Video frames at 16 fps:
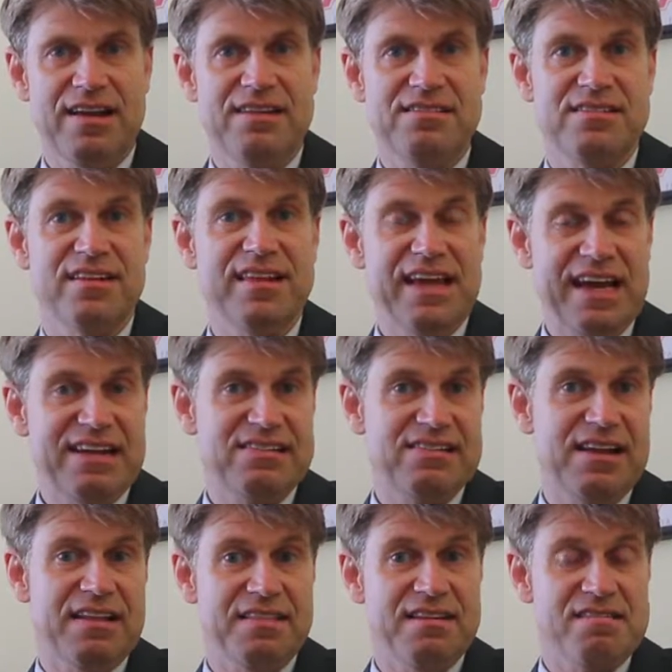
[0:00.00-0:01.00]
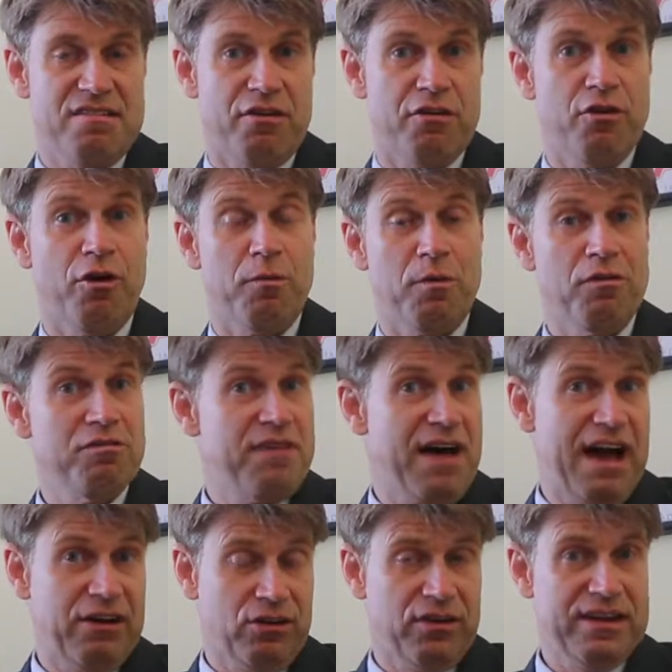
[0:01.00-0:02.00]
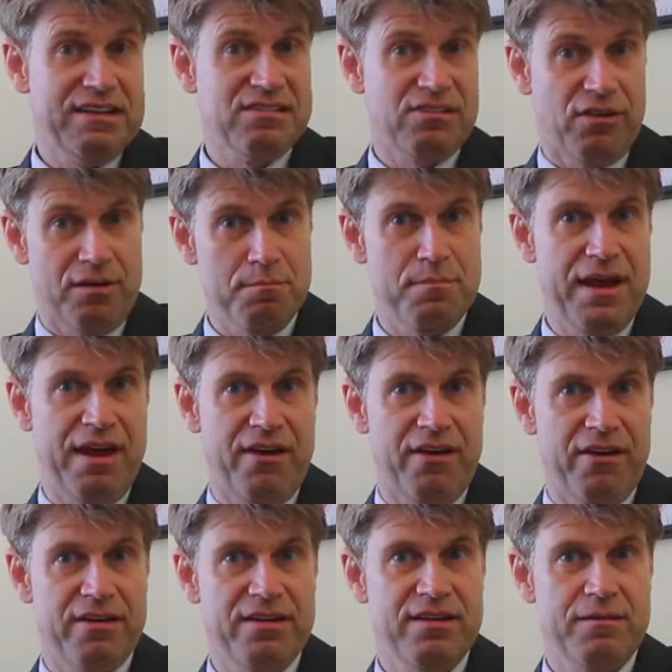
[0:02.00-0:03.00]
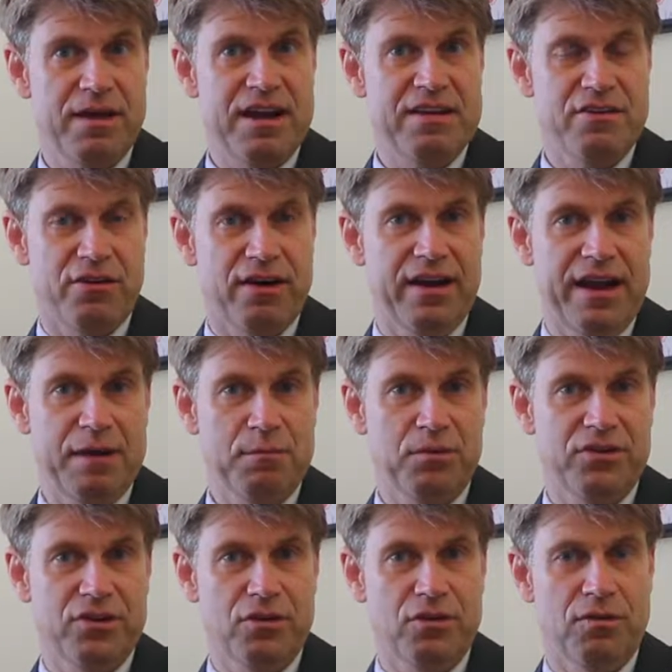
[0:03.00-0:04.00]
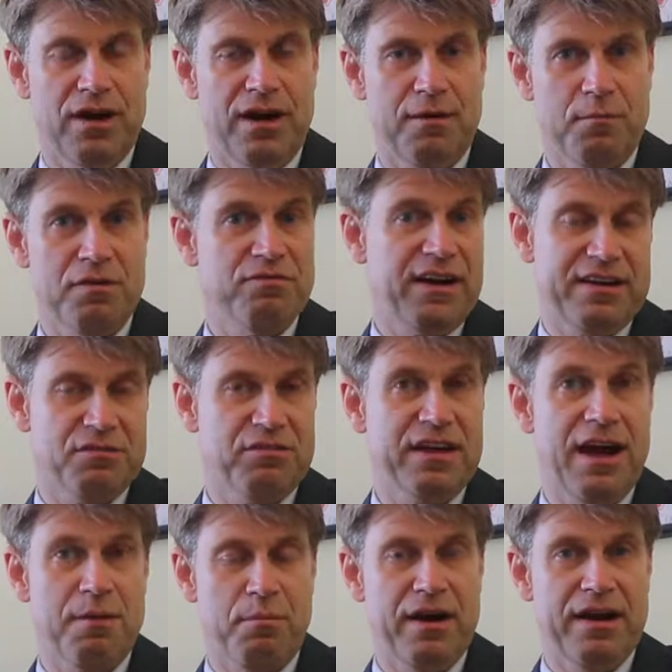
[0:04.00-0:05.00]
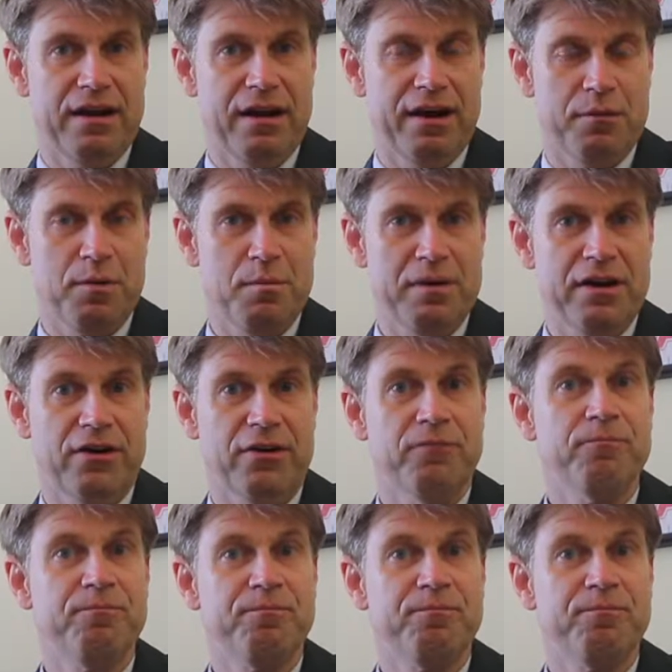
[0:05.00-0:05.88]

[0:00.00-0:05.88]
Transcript: It's to the extent that your normal faculties are impaired and you're unable to effectively operate an automobile.